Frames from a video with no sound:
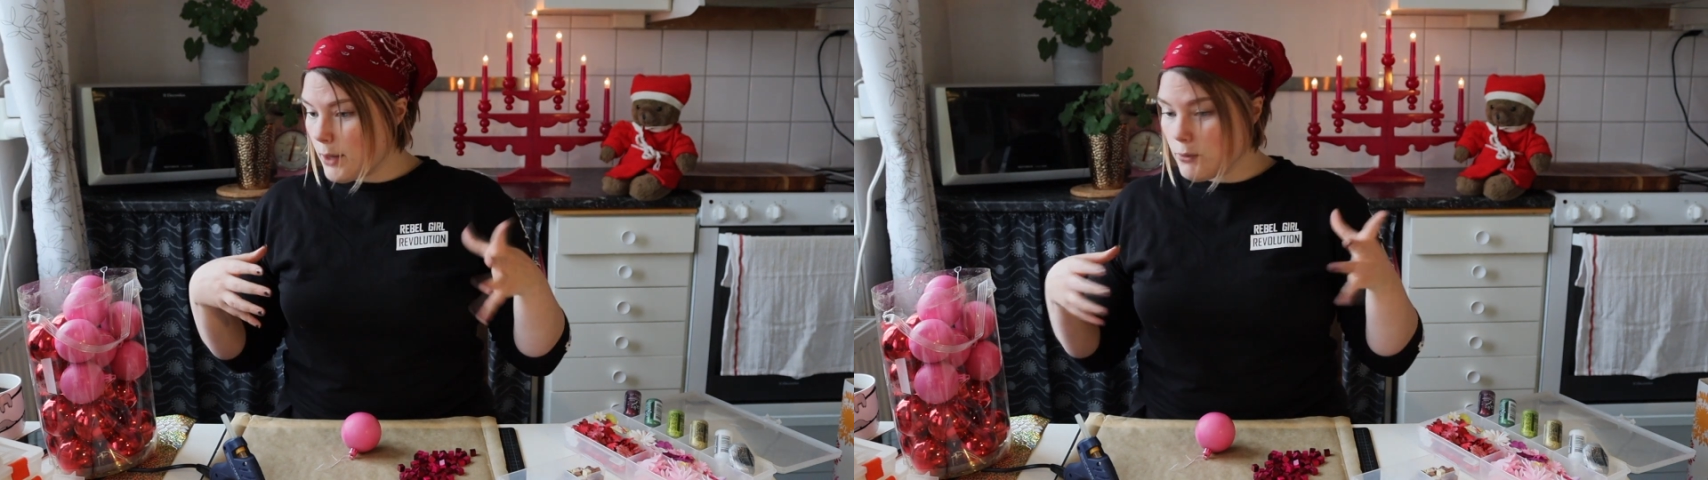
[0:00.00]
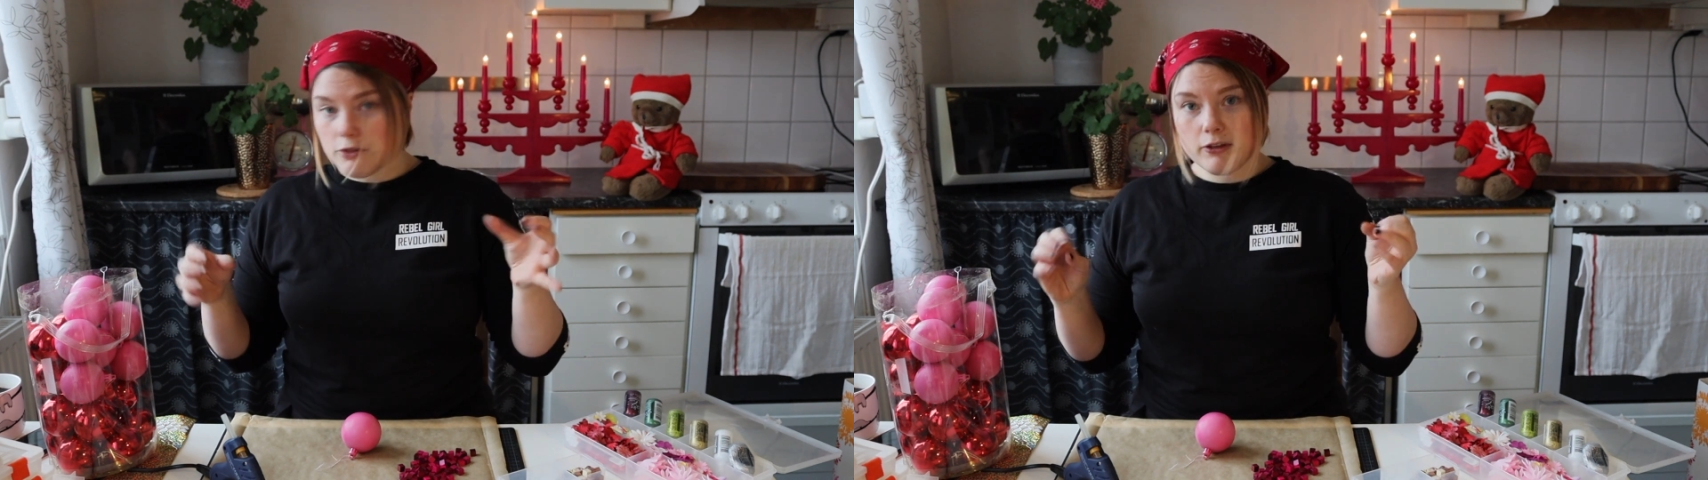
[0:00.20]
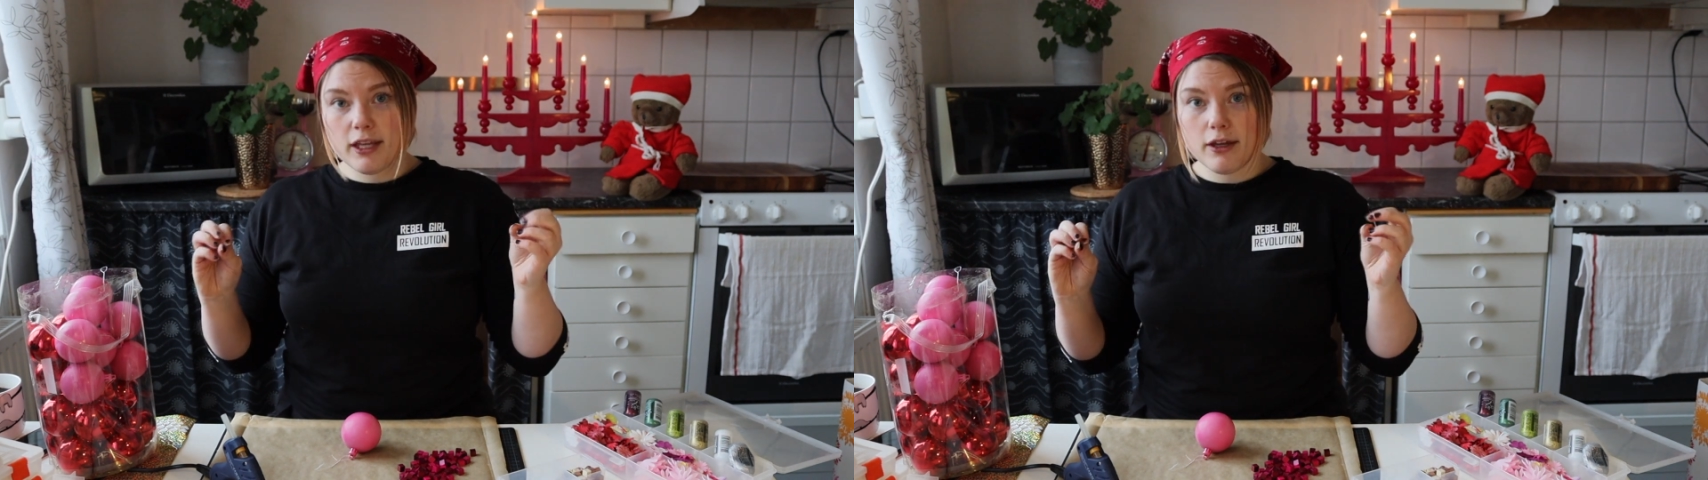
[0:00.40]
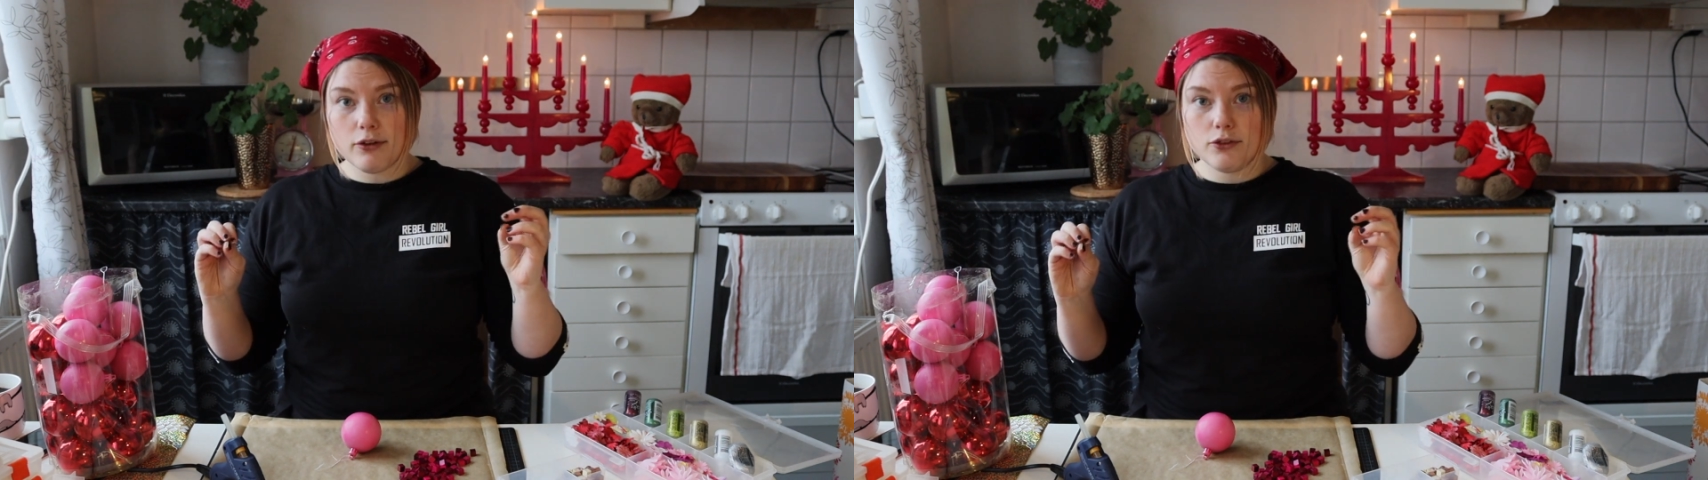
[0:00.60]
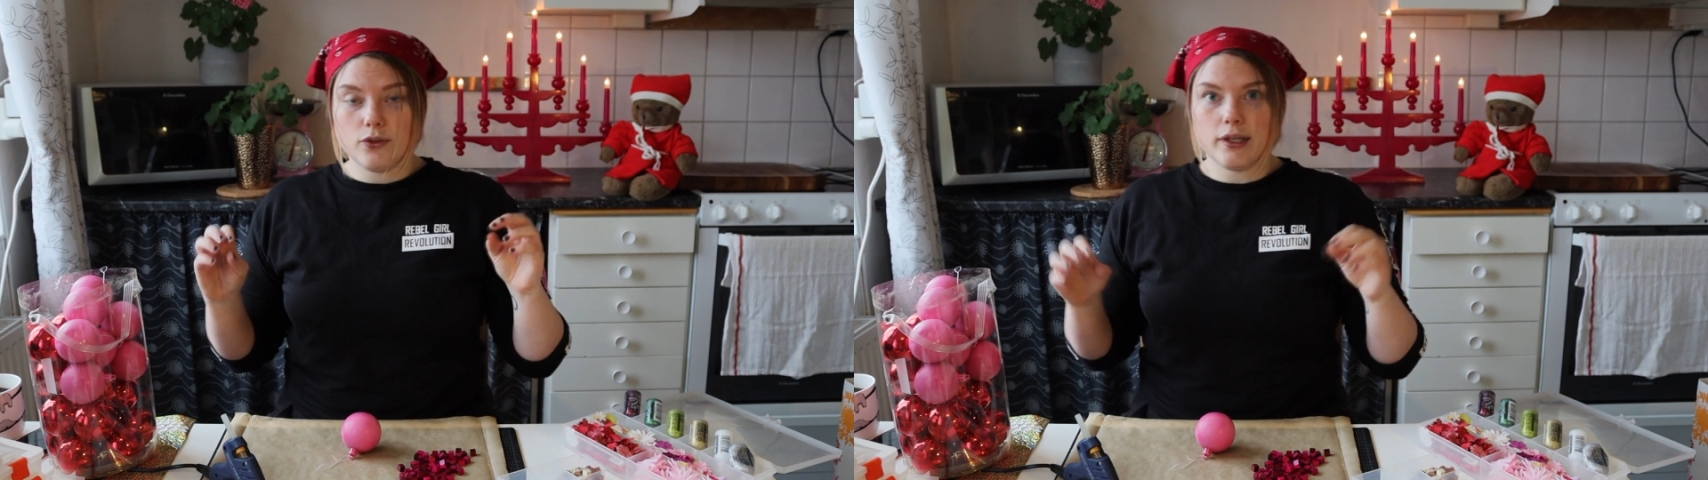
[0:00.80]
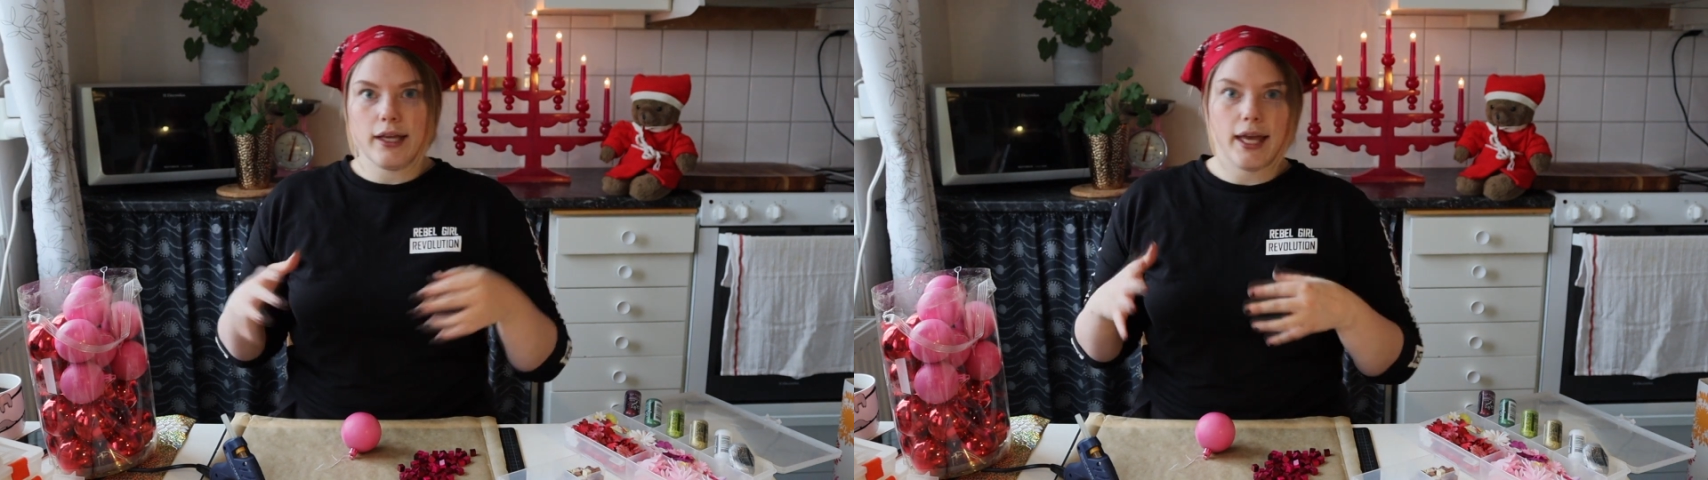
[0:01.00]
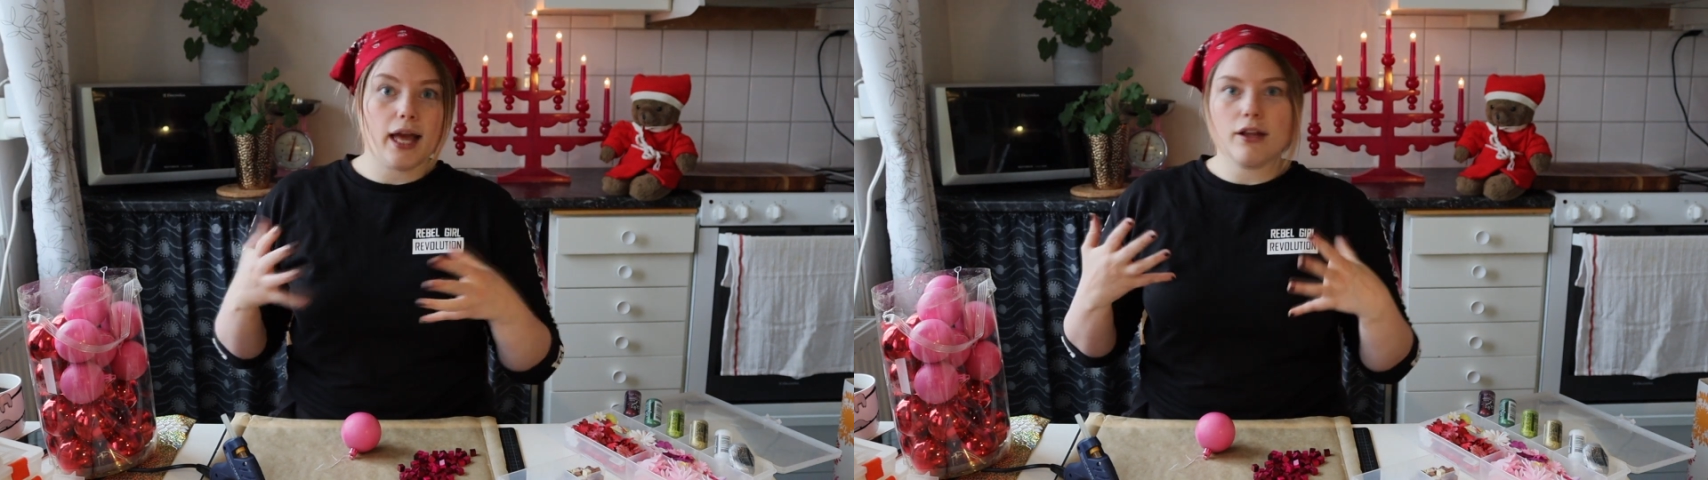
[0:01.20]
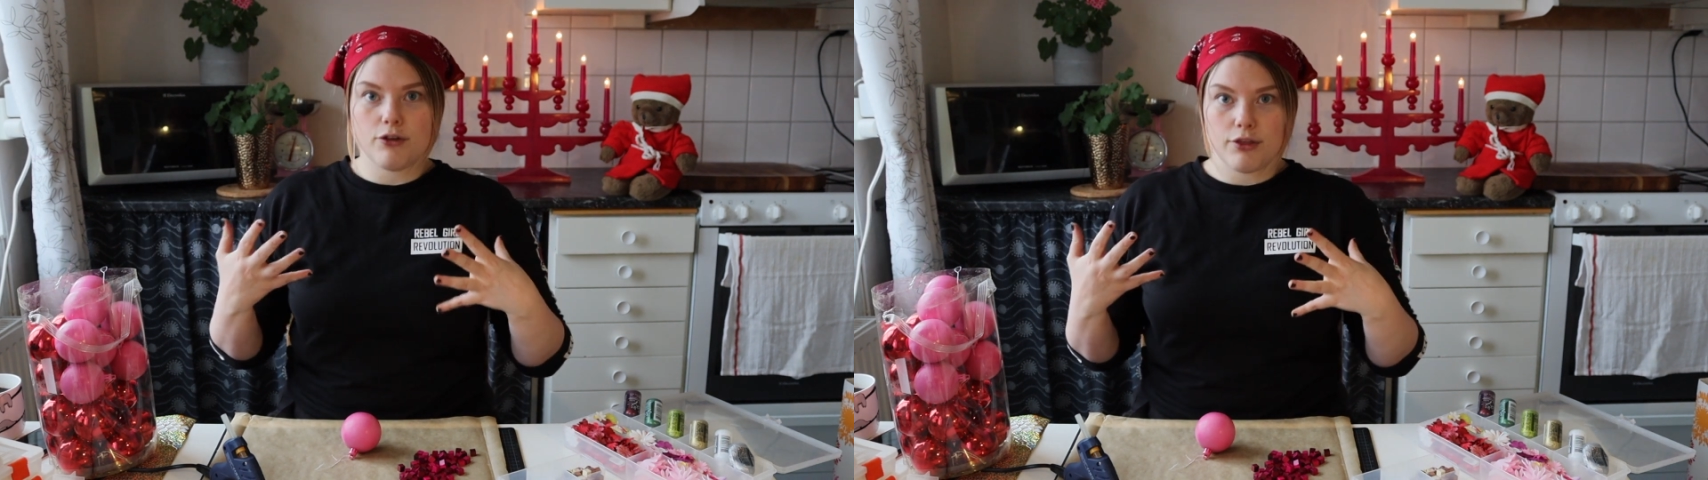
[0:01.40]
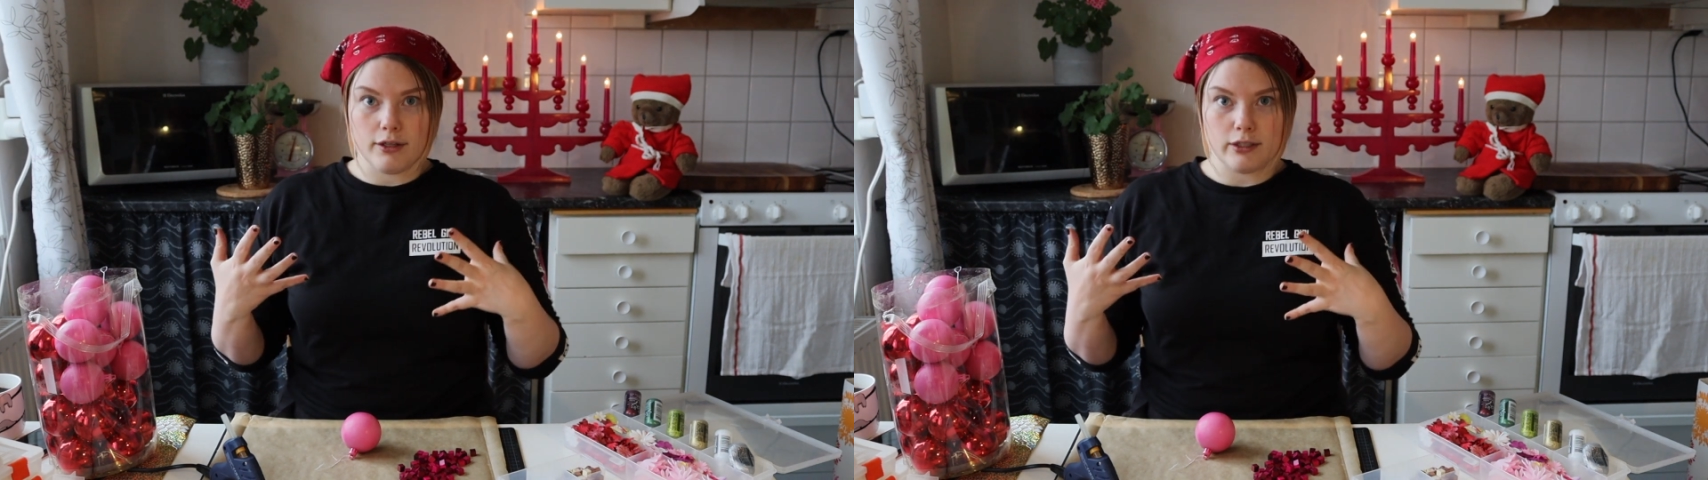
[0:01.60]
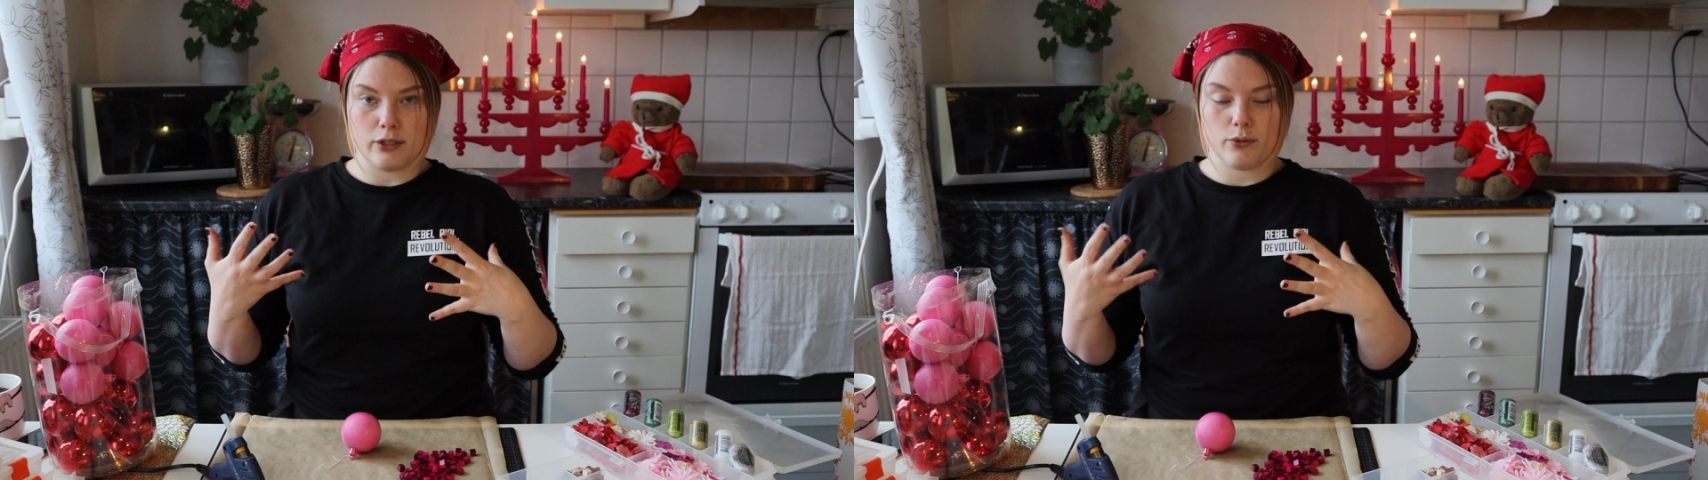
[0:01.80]
I was thinking of doing like other
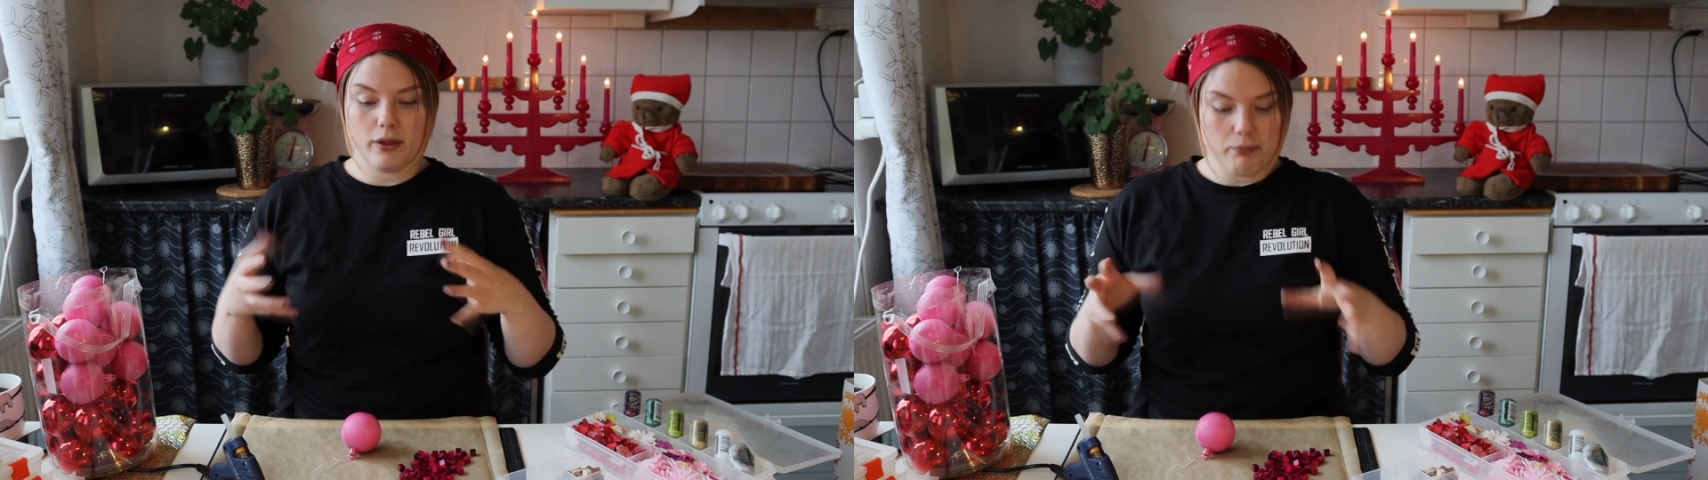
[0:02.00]
things as well,